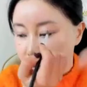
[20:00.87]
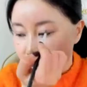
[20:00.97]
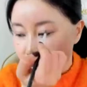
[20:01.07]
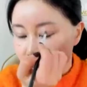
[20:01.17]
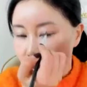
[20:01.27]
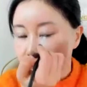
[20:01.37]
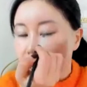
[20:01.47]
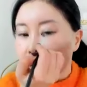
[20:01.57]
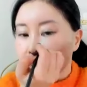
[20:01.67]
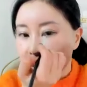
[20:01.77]
the previous one,
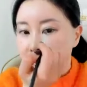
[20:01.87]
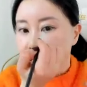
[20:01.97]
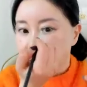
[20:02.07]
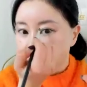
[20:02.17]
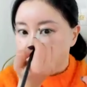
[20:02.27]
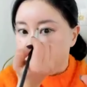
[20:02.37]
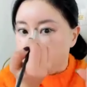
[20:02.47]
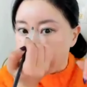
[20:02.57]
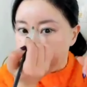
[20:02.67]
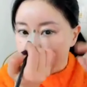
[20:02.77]
please
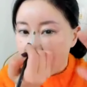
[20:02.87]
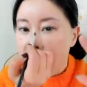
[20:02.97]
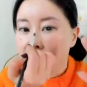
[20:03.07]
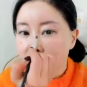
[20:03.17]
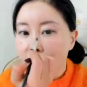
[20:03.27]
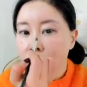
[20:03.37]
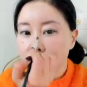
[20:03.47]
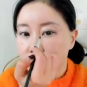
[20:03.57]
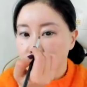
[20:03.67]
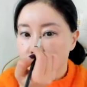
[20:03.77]
try not
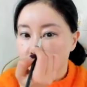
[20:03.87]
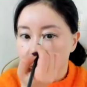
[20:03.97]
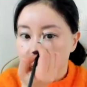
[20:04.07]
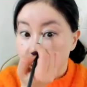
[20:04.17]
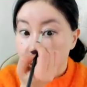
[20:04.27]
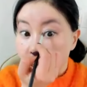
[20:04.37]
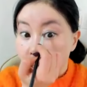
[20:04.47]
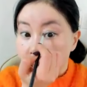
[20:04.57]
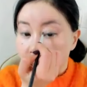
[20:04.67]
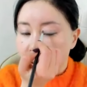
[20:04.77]
to do this
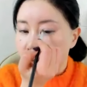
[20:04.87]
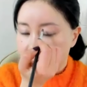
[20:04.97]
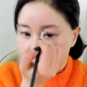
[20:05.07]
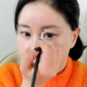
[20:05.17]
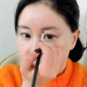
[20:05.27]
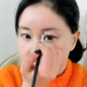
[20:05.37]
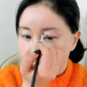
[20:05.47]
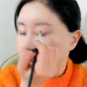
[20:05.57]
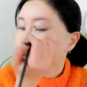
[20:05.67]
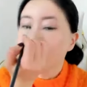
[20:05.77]
thing.
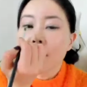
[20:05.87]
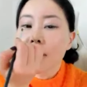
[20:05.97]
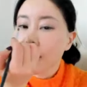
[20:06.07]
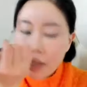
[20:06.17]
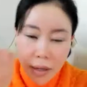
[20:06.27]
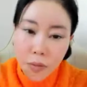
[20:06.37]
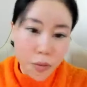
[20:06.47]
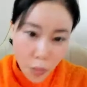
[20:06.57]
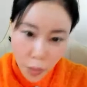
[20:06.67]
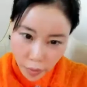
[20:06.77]
You can't live
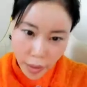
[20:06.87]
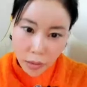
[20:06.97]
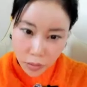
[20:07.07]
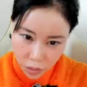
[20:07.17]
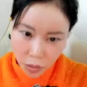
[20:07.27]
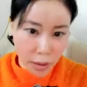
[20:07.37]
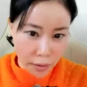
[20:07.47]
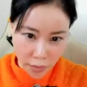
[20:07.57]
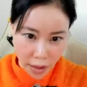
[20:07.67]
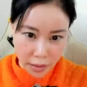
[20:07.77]
without doing
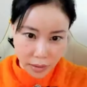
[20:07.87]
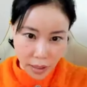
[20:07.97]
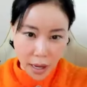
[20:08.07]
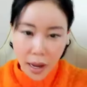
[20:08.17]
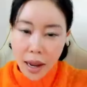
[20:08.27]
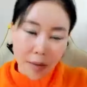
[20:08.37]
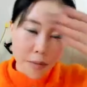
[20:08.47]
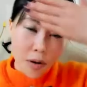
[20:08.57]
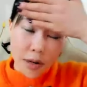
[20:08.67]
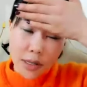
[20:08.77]
that. I'm
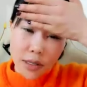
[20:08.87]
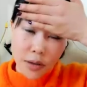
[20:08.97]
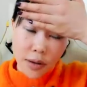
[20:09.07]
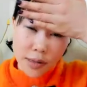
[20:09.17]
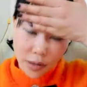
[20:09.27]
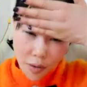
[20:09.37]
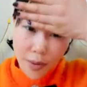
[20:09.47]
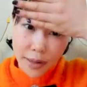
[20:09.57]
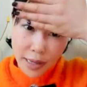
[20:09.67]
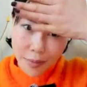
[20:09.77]
already doing so
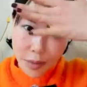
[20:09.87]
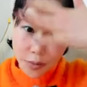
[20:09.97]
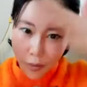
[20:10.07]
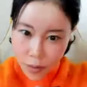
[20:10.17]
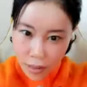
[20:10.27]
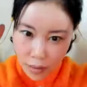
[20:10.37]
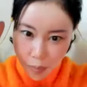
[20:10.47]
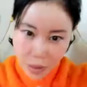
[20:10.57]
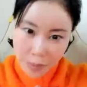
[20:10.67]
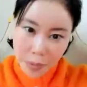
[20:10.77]
many times for this
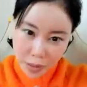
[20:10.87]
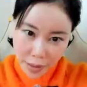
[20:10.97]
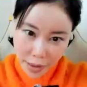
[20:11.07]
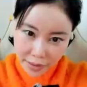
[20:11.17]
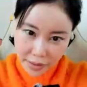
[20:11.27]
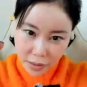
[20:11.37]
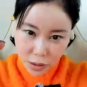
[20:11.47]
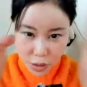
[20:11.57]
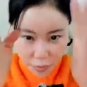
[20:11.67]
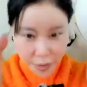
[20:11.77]
purpose of the
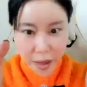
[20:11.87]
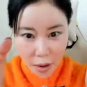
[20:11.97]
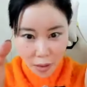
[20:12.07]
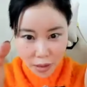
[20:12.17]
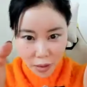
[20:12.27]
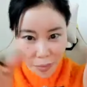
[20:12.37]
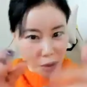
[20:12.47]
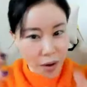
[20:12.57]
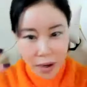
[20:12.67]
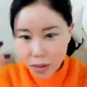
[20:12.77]
video, so I'm
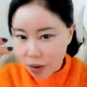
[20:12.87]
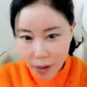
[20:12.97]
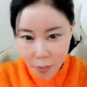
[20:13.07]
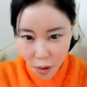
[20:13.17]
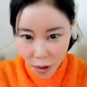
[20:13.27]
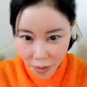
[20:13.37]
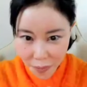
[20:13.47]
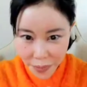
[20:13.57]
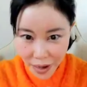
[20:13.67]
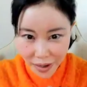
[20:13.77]
not gonna do anymore
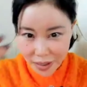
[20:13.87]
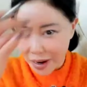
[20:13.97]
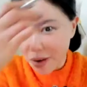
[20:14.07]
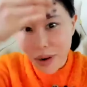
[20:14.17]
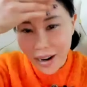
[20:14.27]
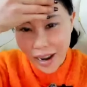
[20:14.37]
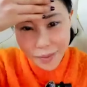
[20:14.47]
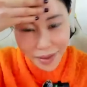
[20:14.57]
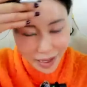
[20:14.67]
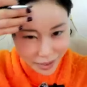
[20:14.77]
because I don't wanna have
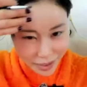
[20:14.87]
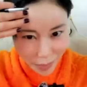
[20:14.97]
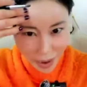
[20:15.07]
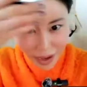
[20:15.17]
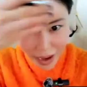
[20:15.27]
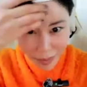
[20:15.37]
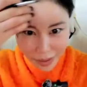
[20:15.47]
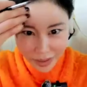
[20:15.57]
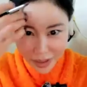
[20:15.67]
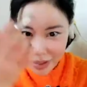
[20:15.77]
this bad
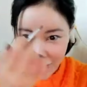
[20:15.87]
habit.